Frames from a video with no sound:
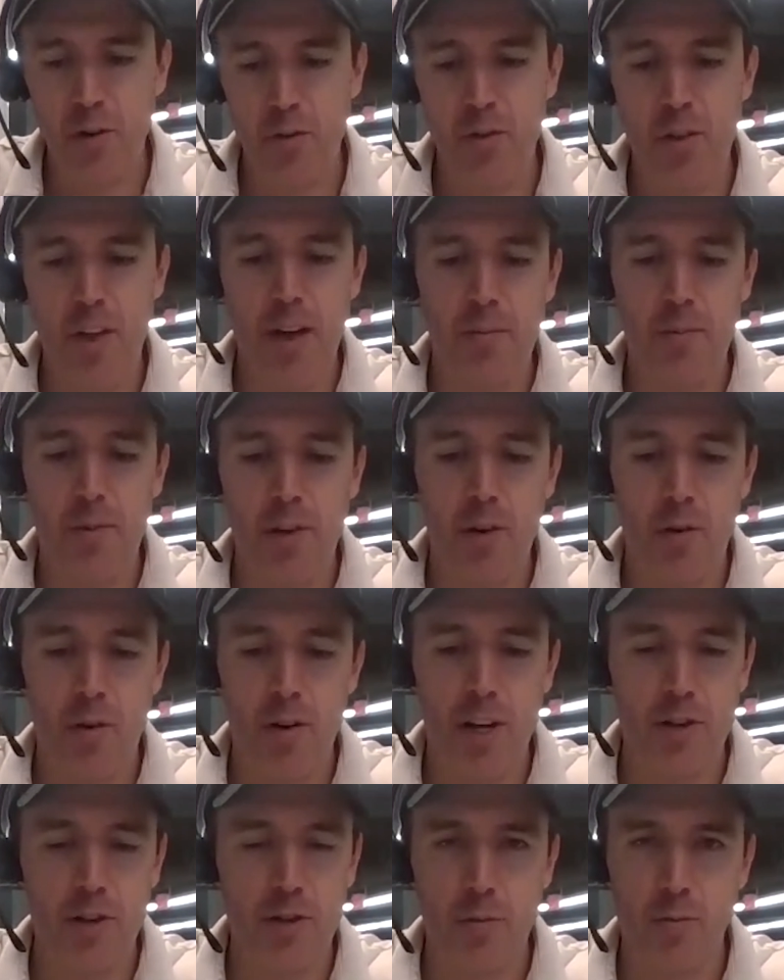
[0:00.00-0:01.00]
show them
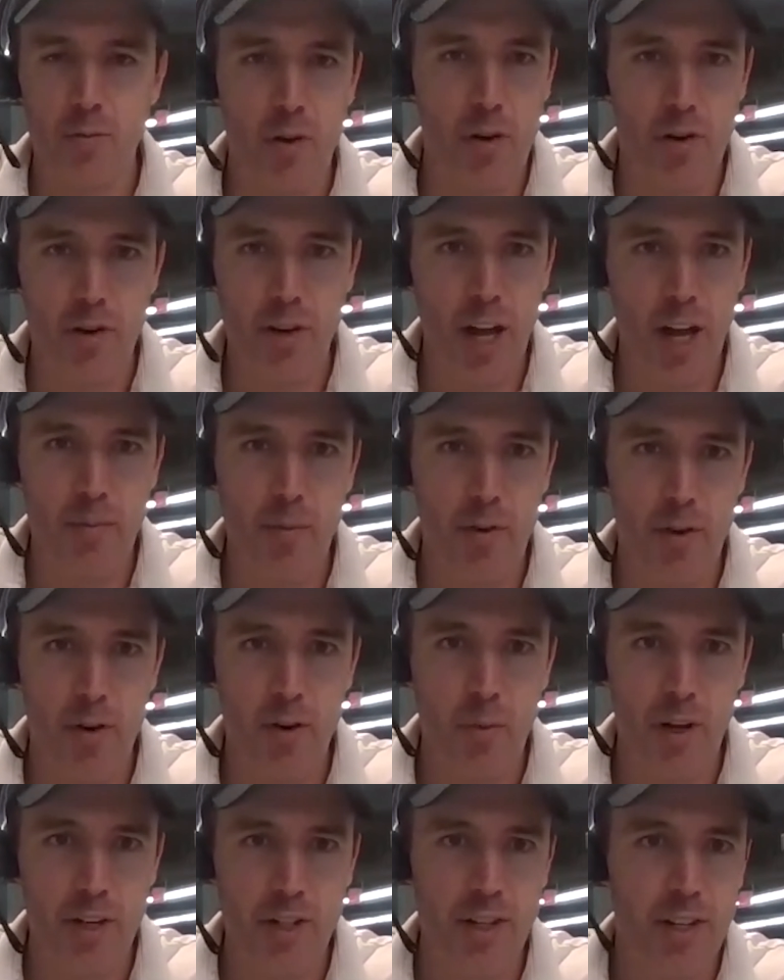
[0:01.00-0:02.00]
your initial prototype or
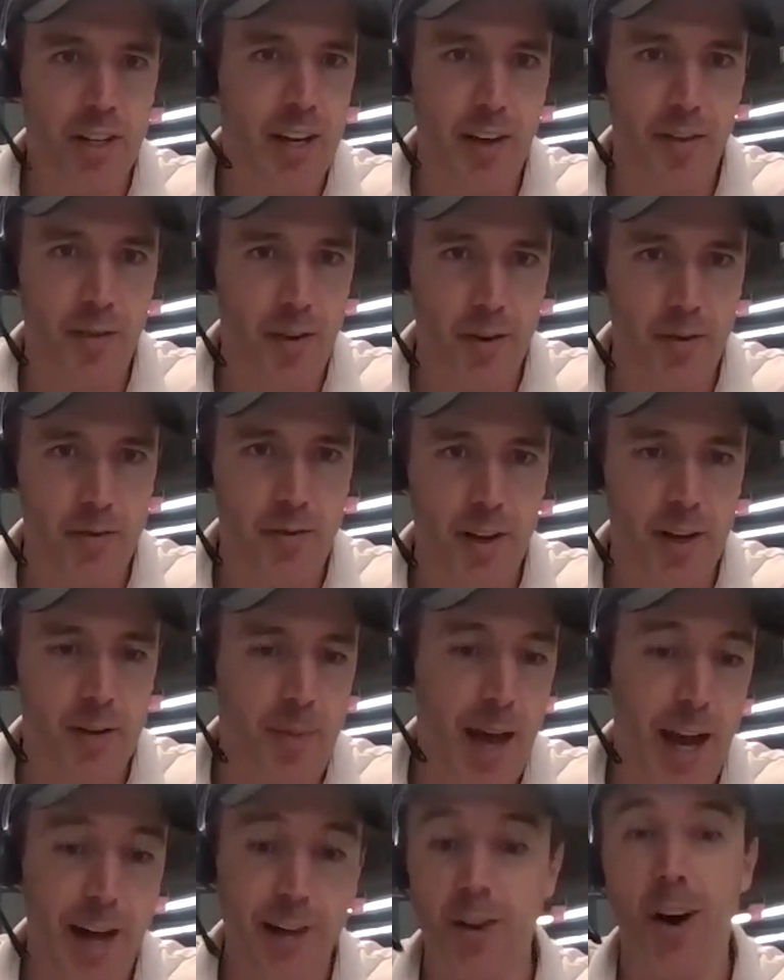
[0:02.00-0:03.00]
your widget, get their
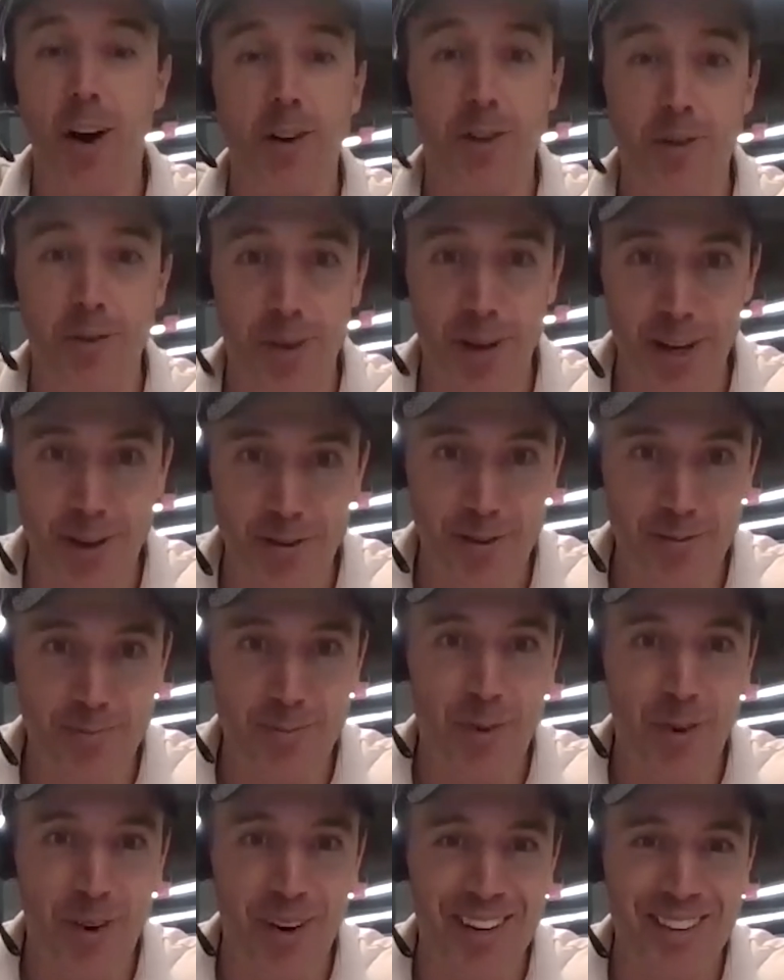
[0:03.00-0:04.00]
feedback, talk to
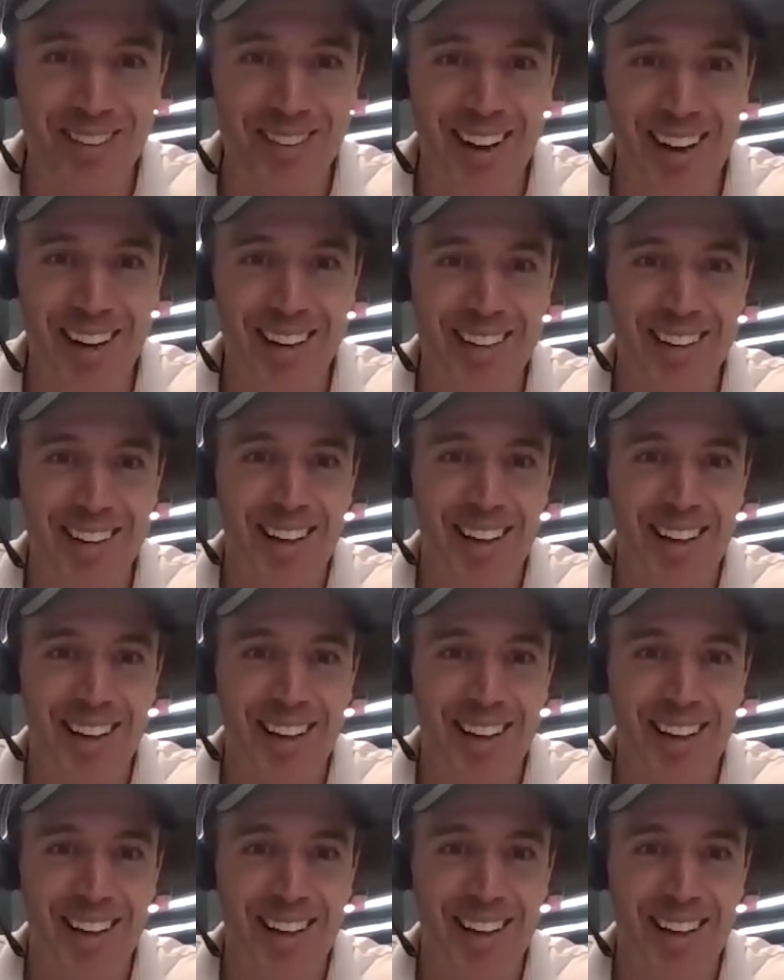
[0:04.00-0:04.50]
100 more, right?